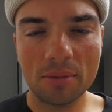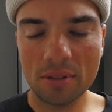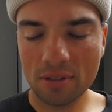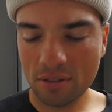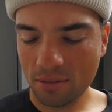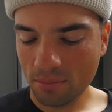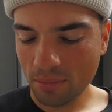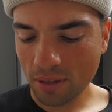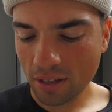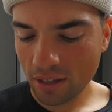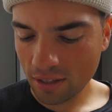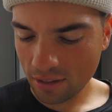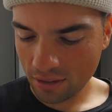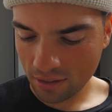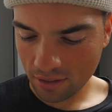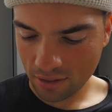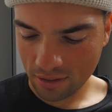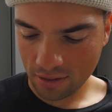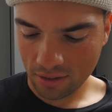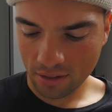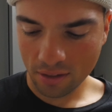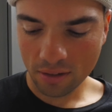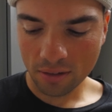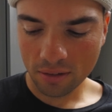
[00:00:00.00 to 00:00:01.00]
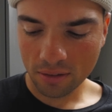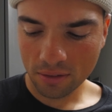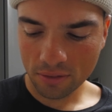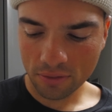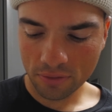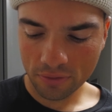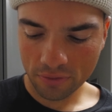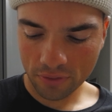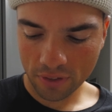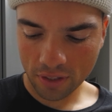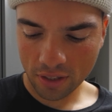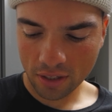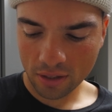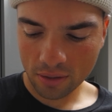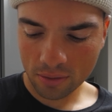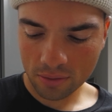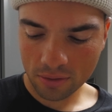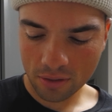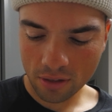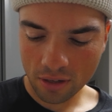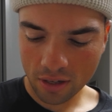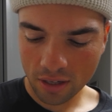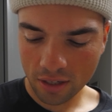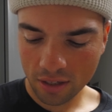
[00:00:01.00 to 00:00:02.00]
just making this little video
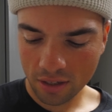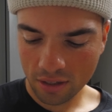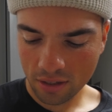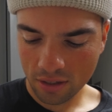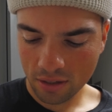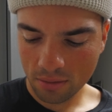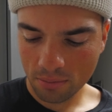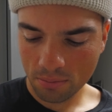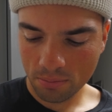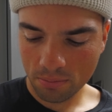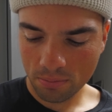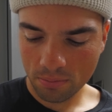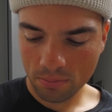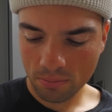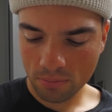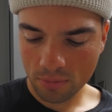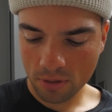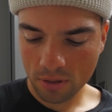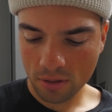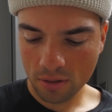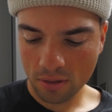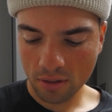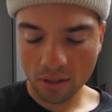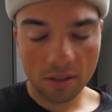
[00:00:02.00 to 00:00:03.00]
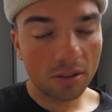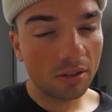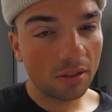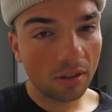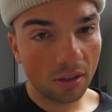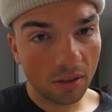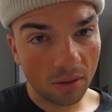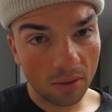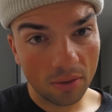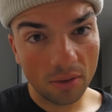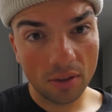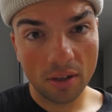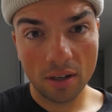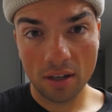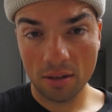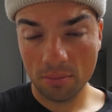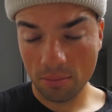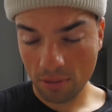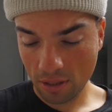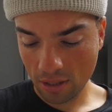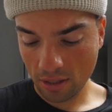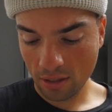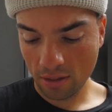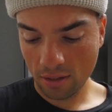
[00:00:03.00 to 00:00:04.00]
talking head to let you know that I
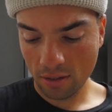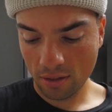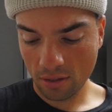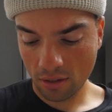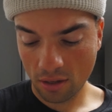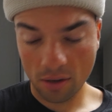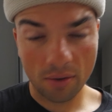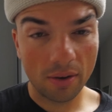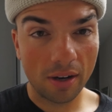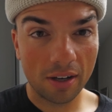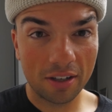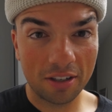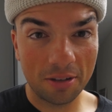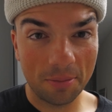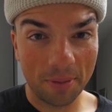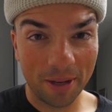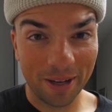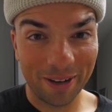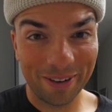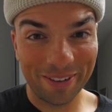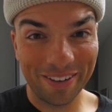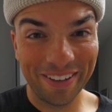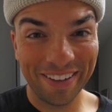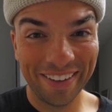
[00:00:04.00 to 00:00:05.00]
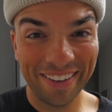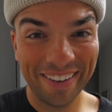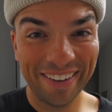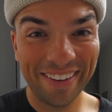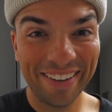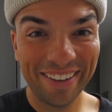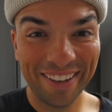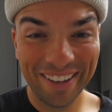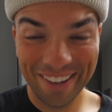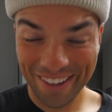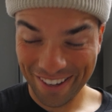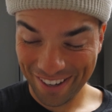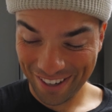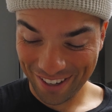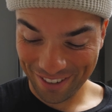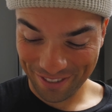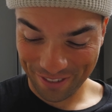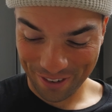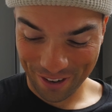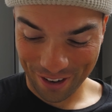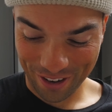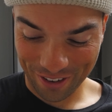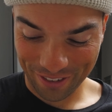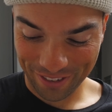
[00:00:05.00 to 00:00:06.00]
made the correct amount
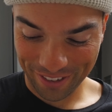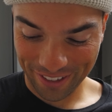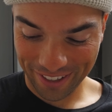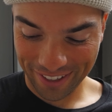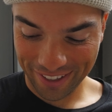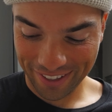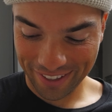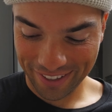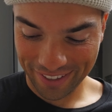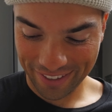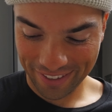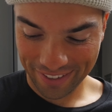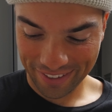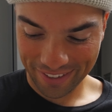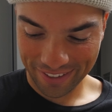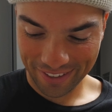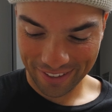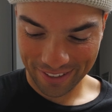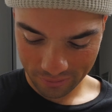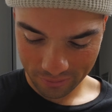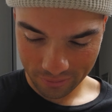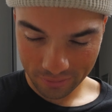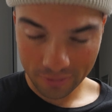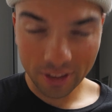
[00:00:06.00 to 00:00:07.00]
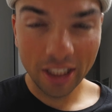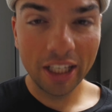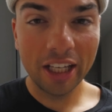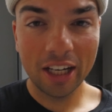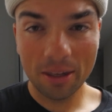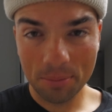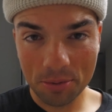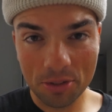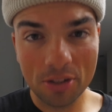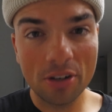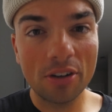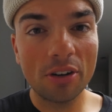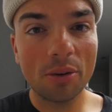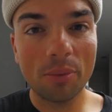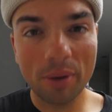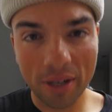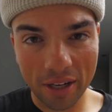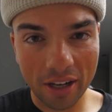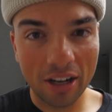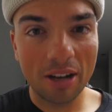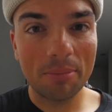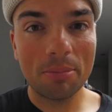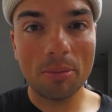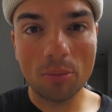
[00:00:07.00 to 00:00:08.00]
of coffee. And I'm starting to
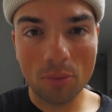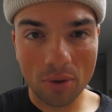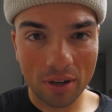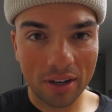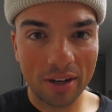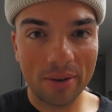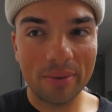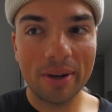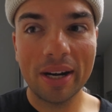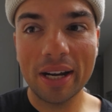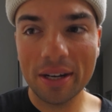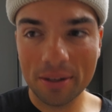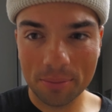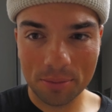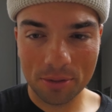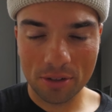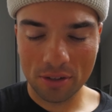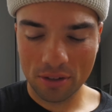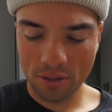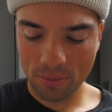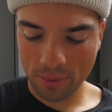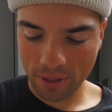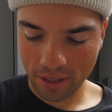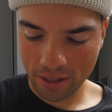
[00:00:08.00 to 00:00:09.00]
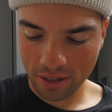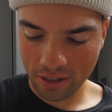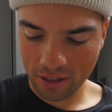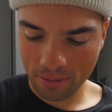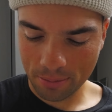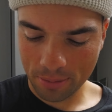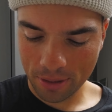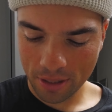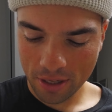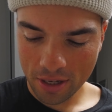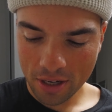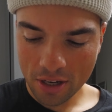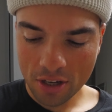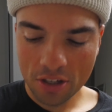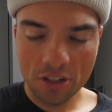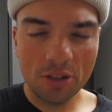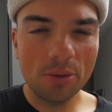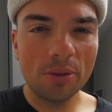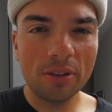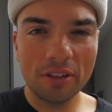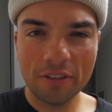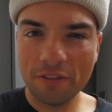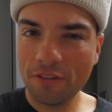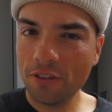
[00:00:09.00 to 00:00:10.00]
wake up. I'm walking around, I'm starting to wake up.
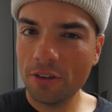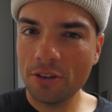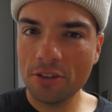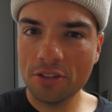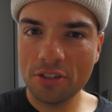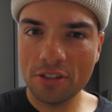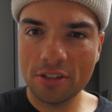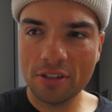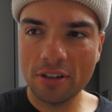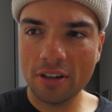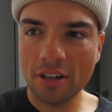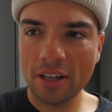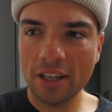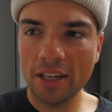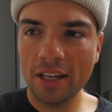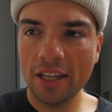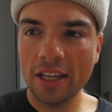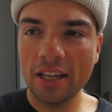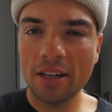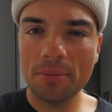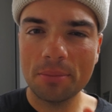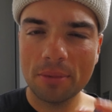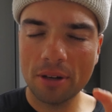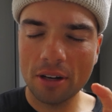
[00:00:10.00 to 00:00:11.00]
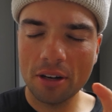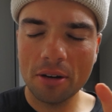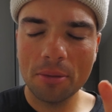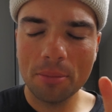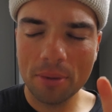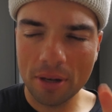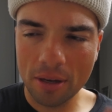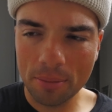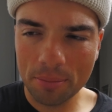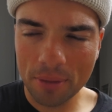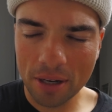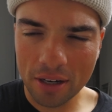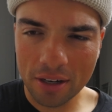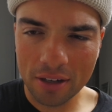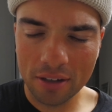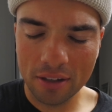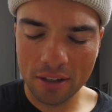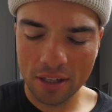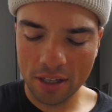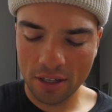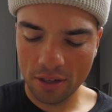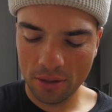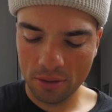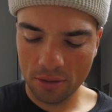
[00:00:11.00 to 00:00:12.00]
Doing the first talking head, I'm, I'm, I'm, not gonna
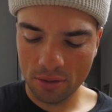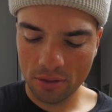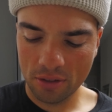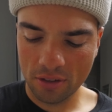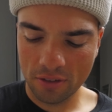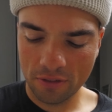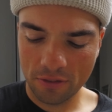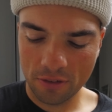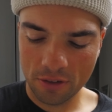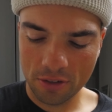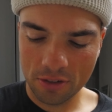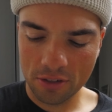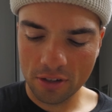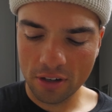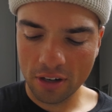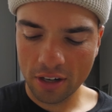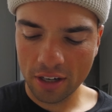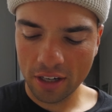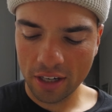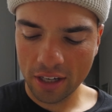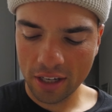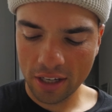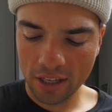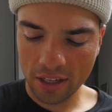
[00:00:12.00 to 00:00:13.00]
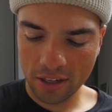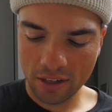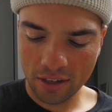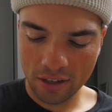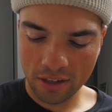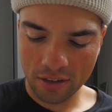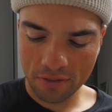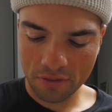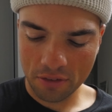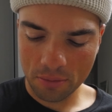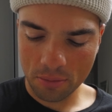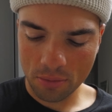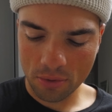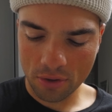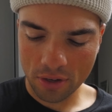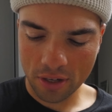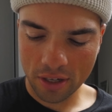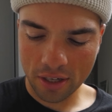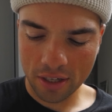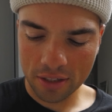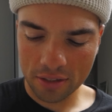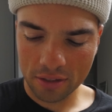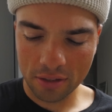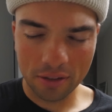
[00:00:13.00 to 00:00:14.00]
lie to you, doing the first talking head every
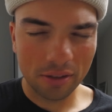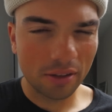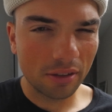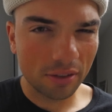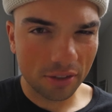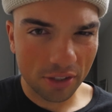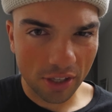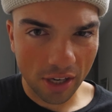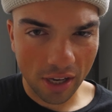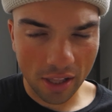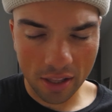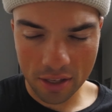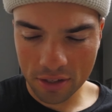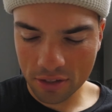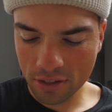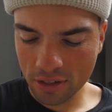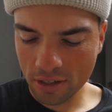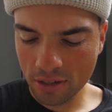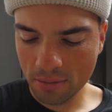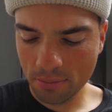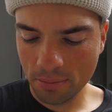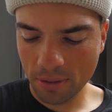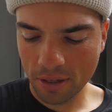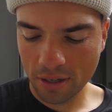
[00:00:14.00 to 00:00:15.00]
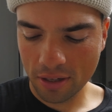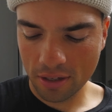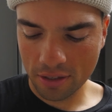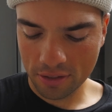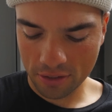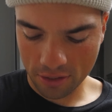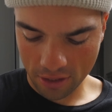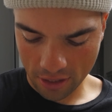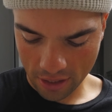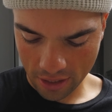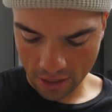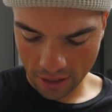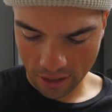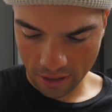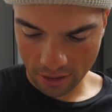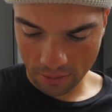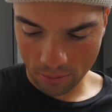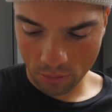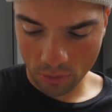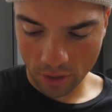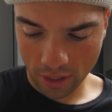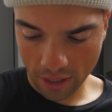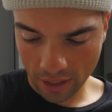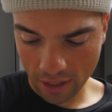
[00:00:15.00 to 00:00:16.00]
morning is a little challenging because I
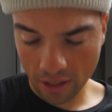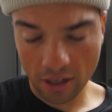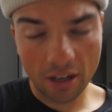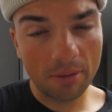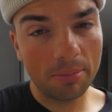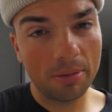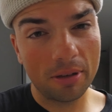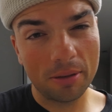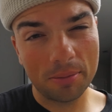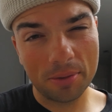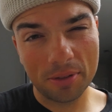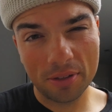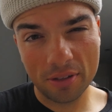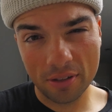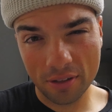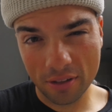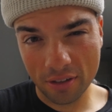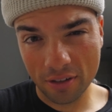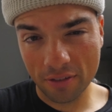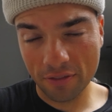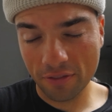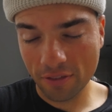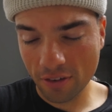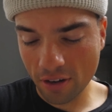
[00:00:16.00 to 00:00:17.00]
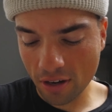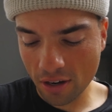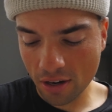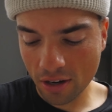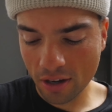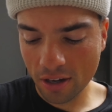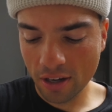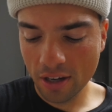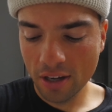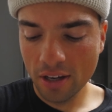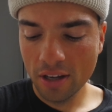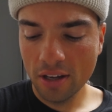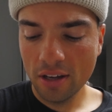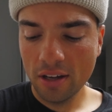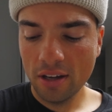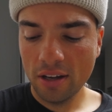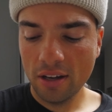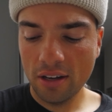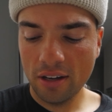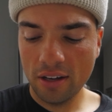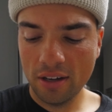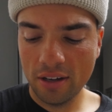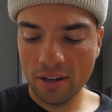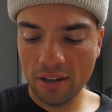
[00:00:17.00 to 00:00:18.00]
am waking up and I'm still in a fog.
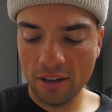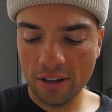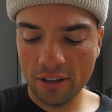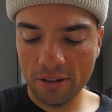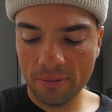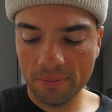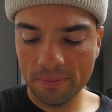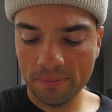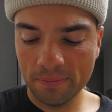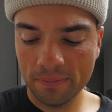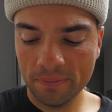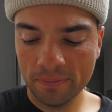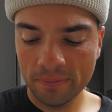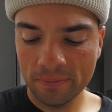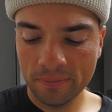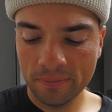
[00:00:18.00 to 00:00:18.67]
Um,